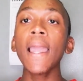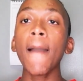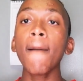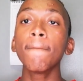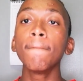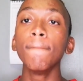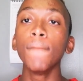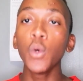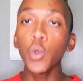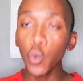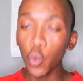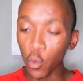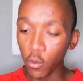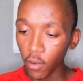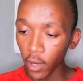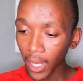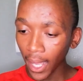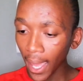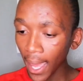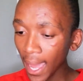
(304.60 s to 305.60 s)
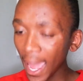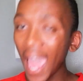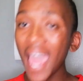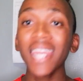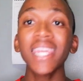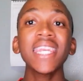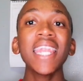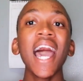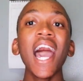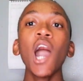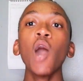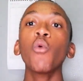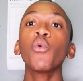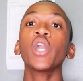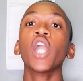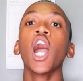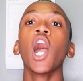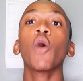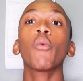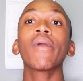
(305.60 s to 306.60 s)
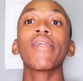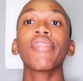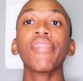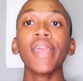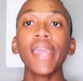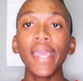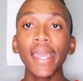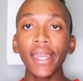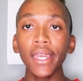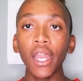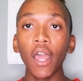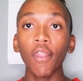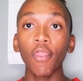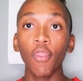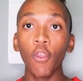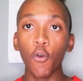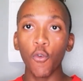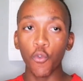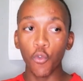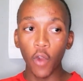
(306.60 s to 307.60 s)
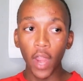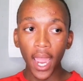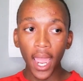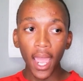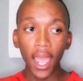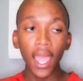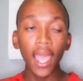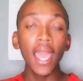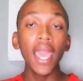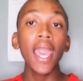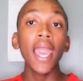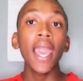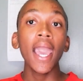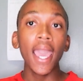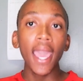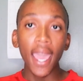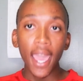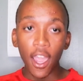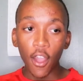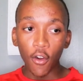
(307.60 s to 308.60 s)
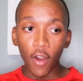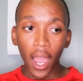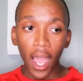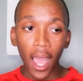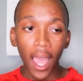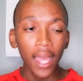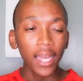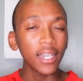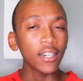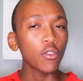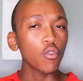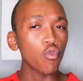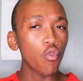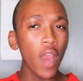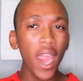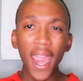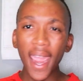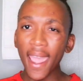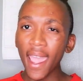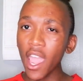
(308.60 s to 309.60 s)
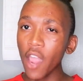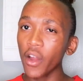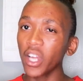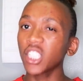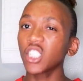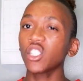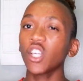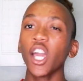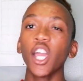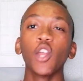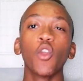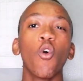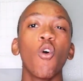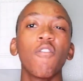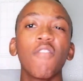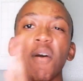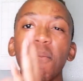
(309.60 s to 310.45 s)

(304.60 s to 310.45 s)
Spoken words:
move, okay? And now we are within the Rare era. Rare era started off